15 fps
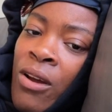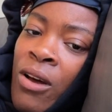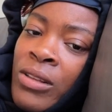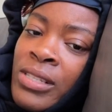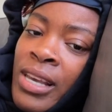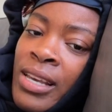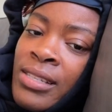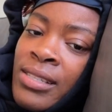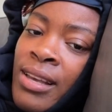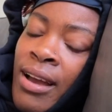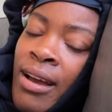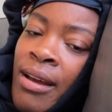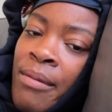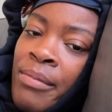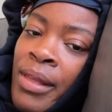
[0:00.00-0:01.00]
It all takes
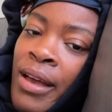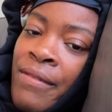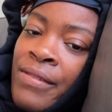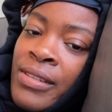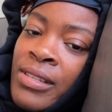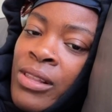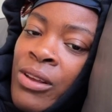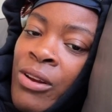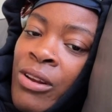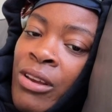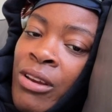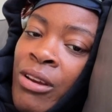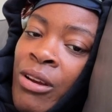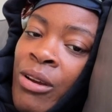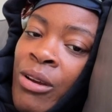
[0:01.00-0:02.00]
time. Life is a
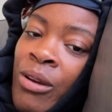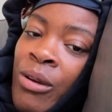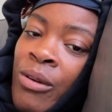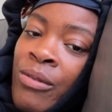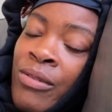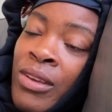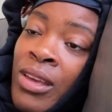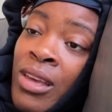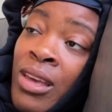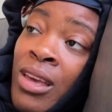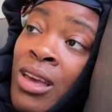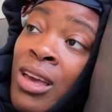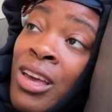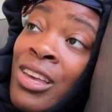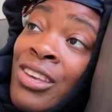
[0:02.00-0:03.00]
learning curve
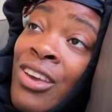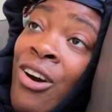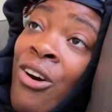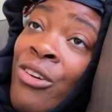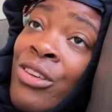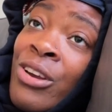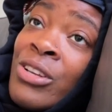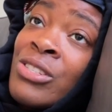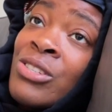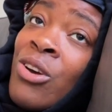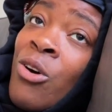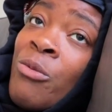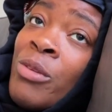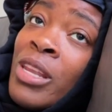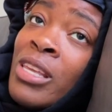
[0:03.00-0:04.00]
yo, there's
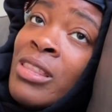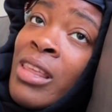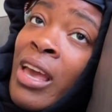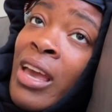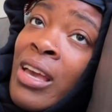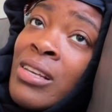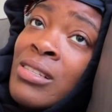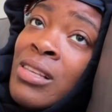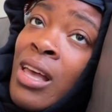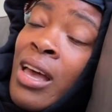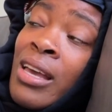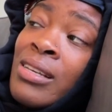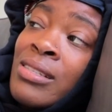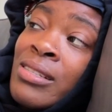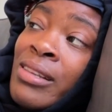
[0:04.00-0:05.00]
so many things
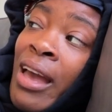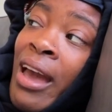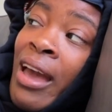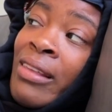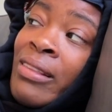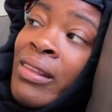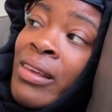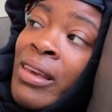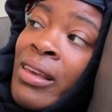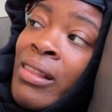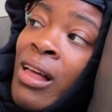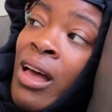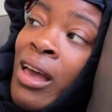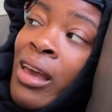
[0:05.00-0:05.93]
like sadly,